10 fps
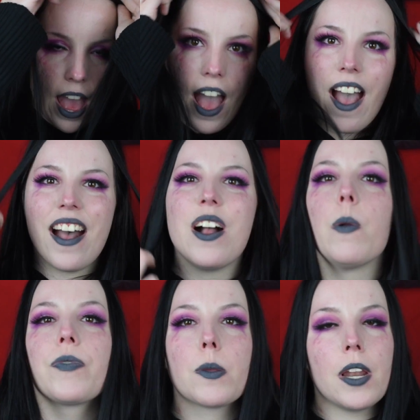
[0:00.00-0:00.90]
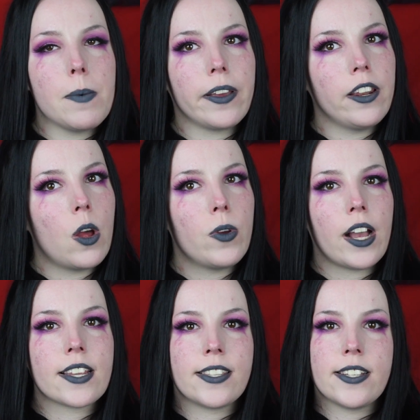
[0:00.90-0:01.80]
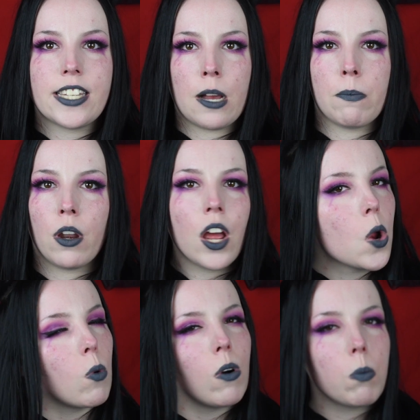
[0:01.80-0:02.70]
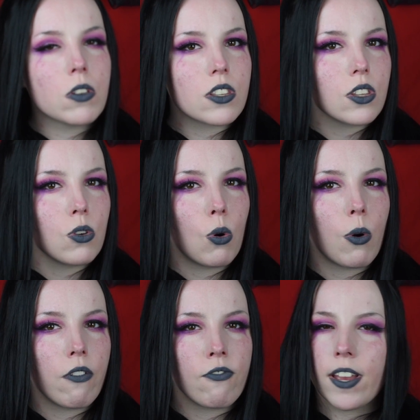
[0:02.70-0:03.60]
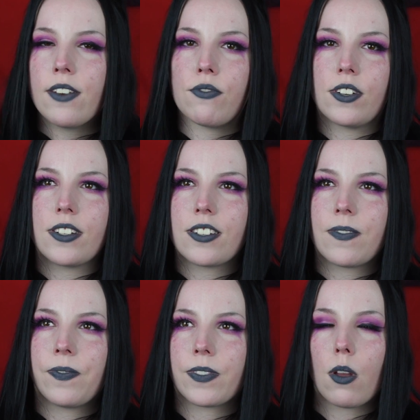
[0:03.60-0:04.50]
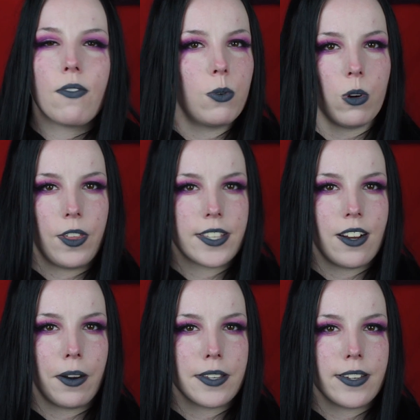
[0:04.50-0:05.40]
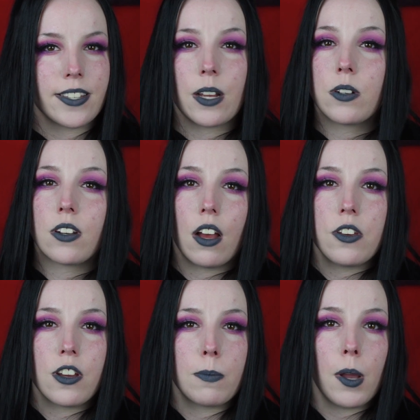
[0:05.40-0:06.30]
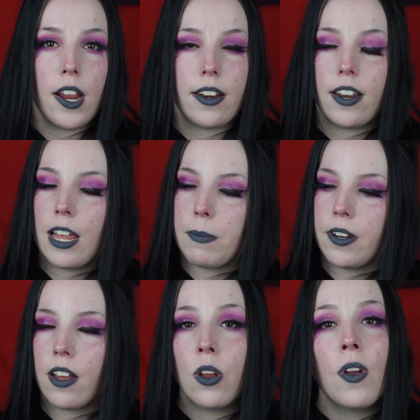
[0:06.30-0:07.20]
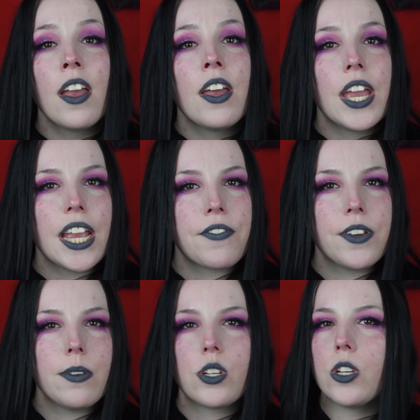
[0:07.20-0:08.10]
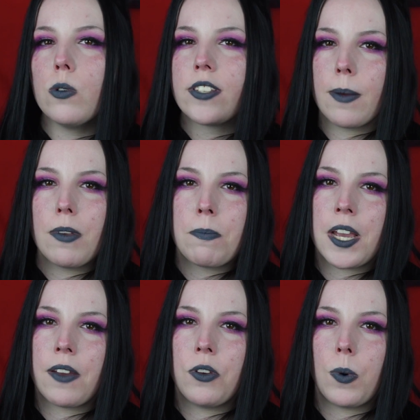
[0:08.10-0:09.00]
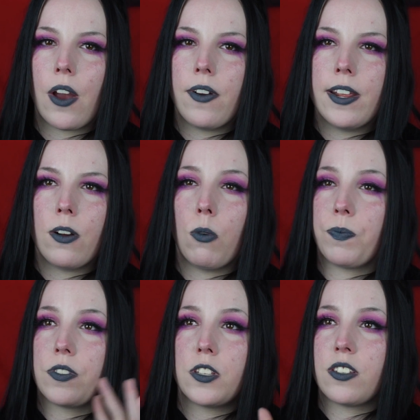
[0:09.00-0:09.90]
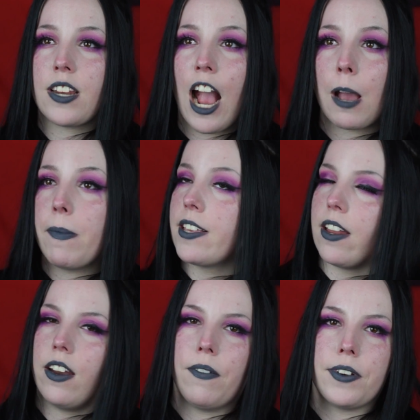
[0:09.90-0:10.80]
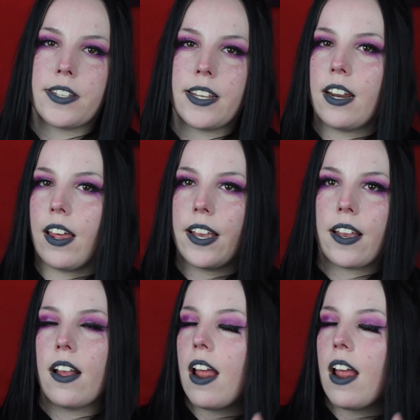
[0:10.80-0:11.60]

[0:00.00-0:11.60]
But let me know what you guys think down below. What was your favourite of all of these harnesses, and are you going to buy any? Let me know. If you do, send me a pic of you wearing it, or just tag me. I'd love to see like